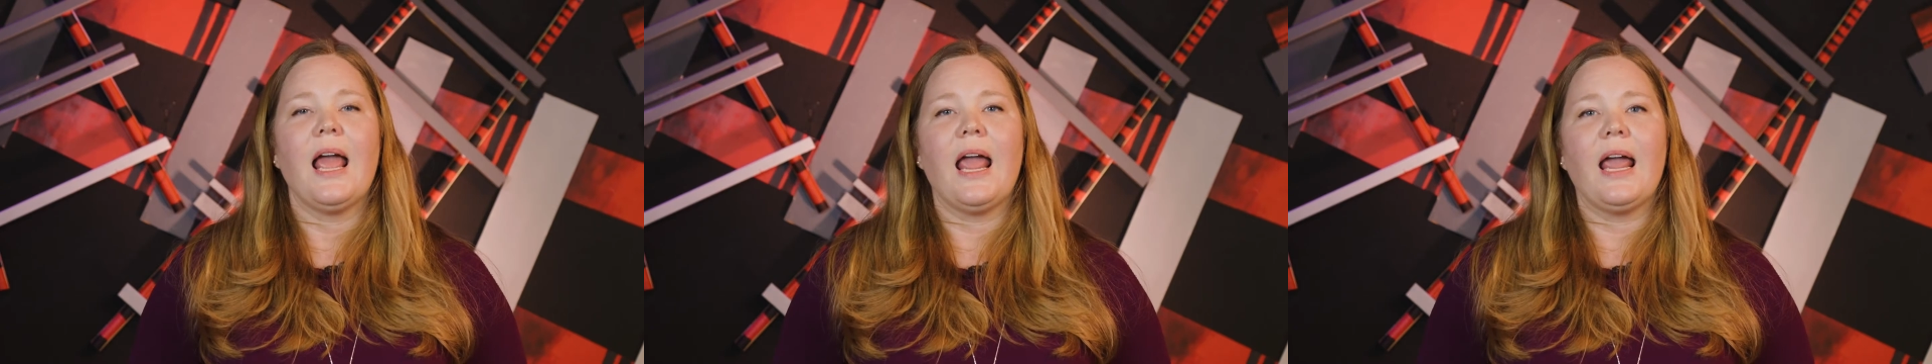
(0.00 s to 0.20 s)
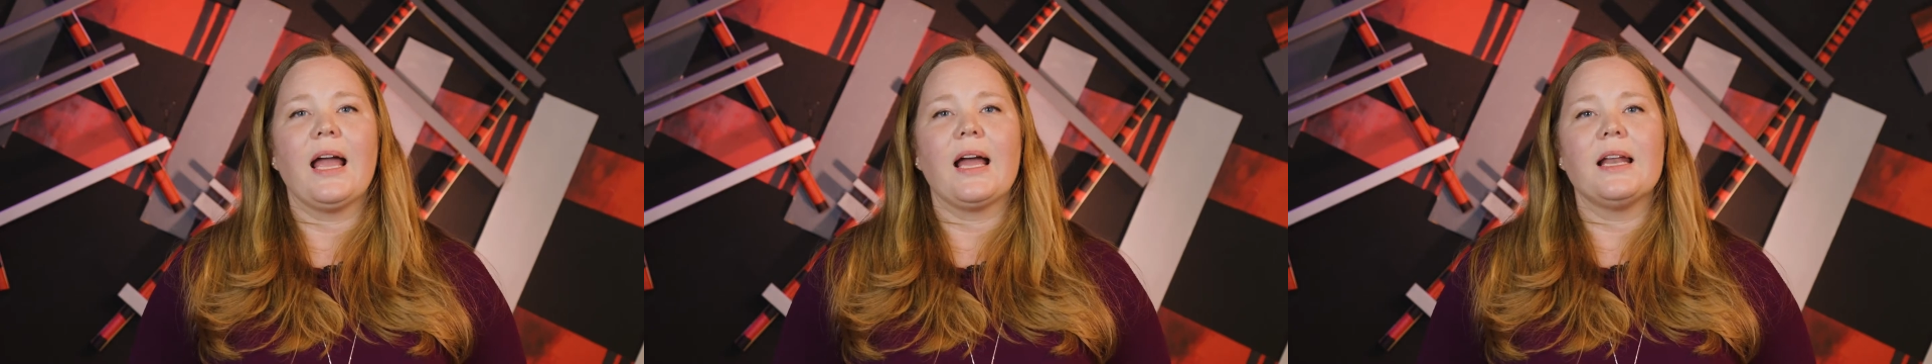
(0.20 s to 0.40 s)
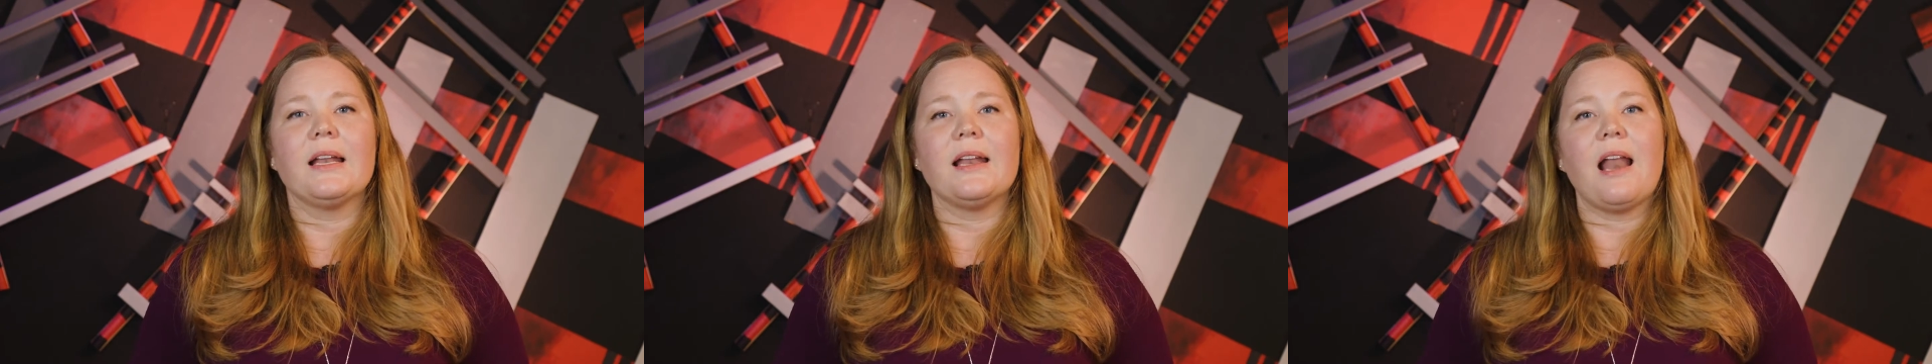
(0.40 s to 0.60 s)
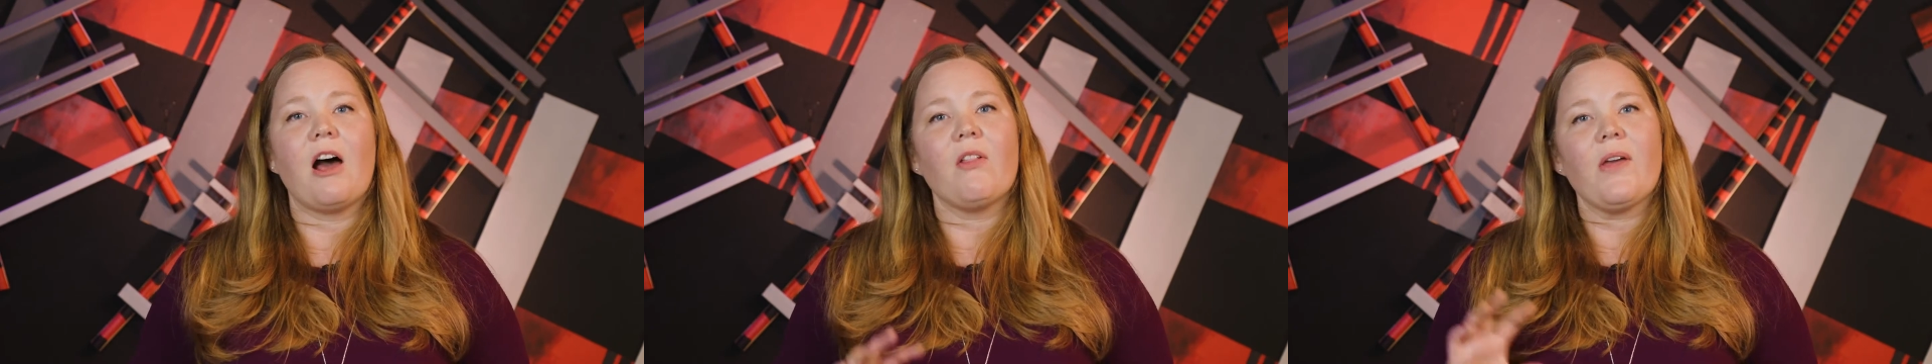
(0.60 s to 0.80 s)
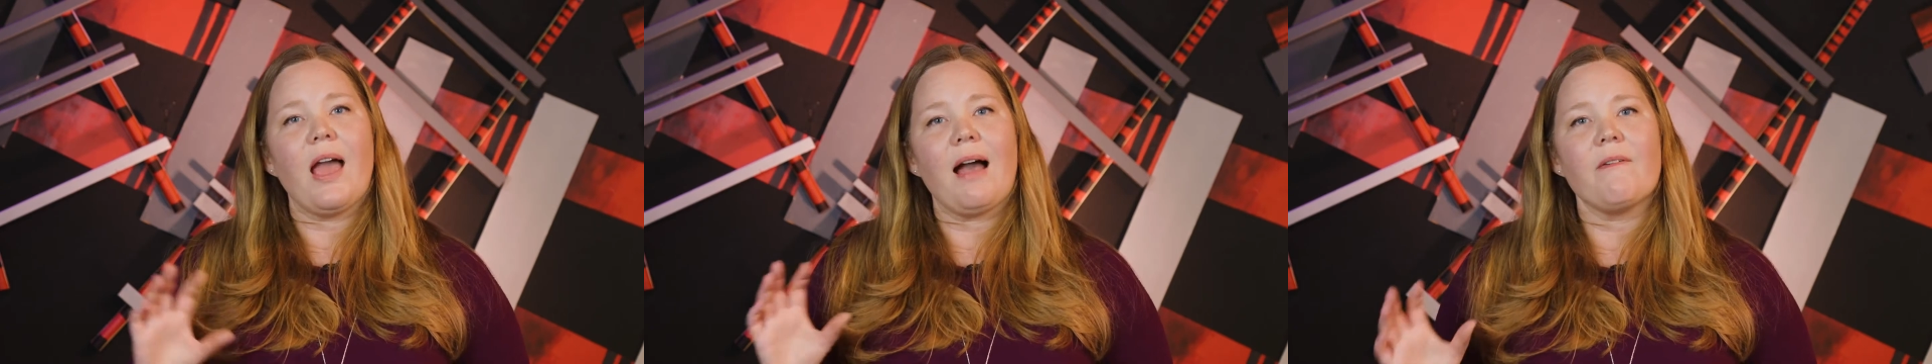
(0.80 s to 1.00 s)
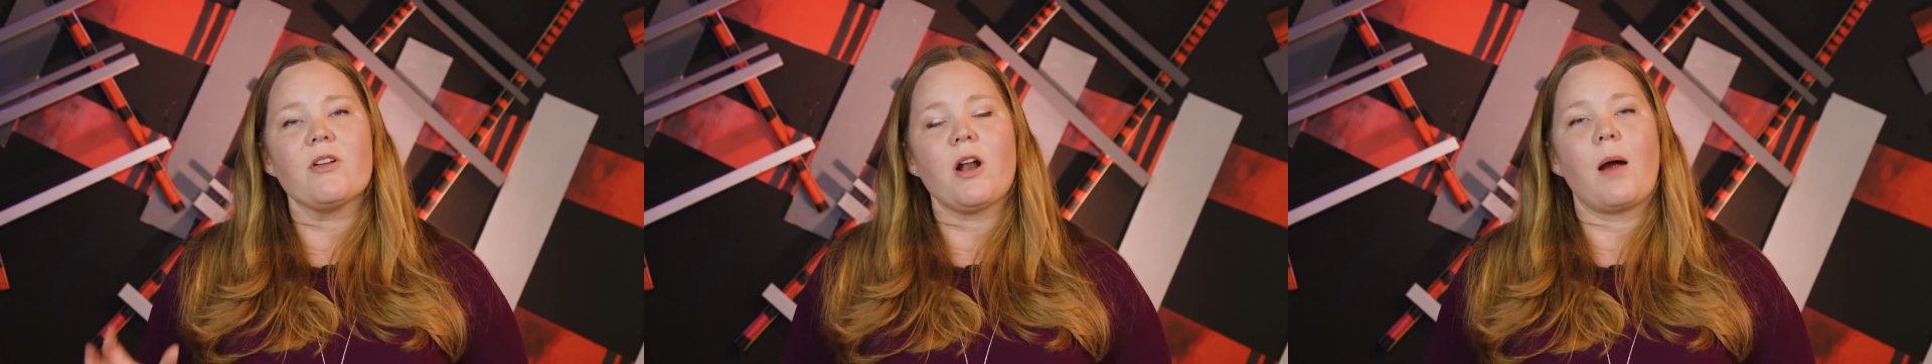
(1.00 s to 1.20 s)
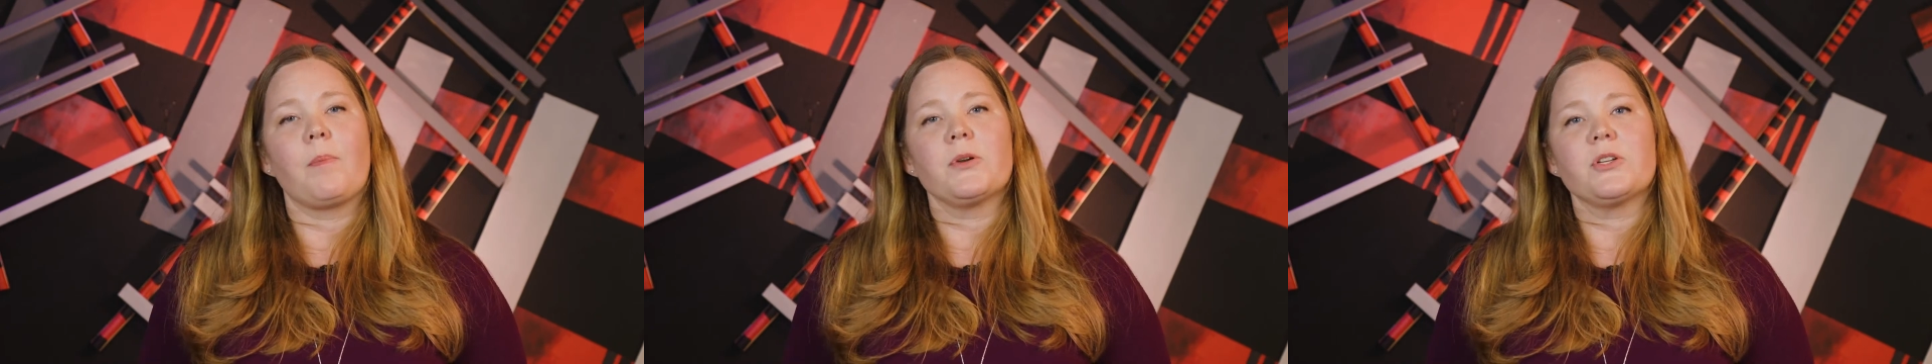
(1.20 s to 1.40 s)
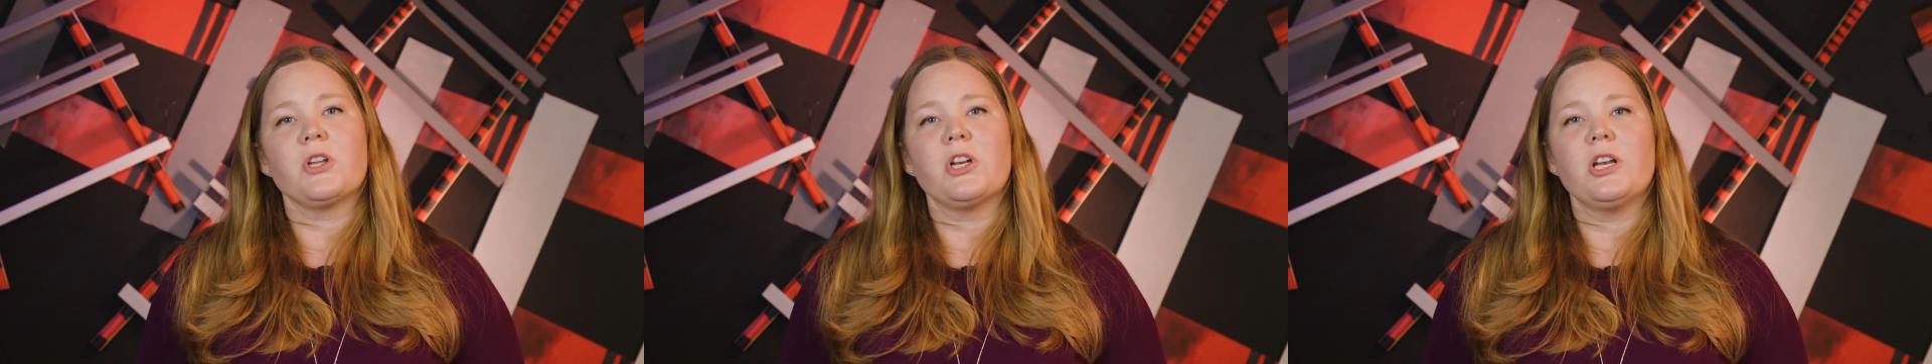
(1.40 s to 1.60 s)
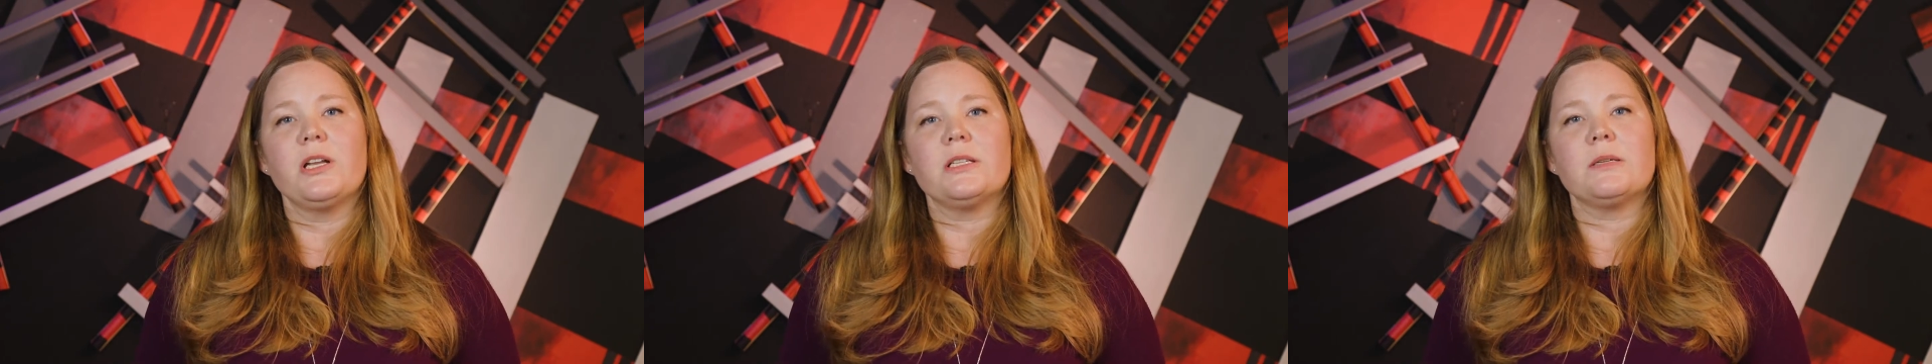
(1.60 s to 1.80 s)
And now they have an opportunity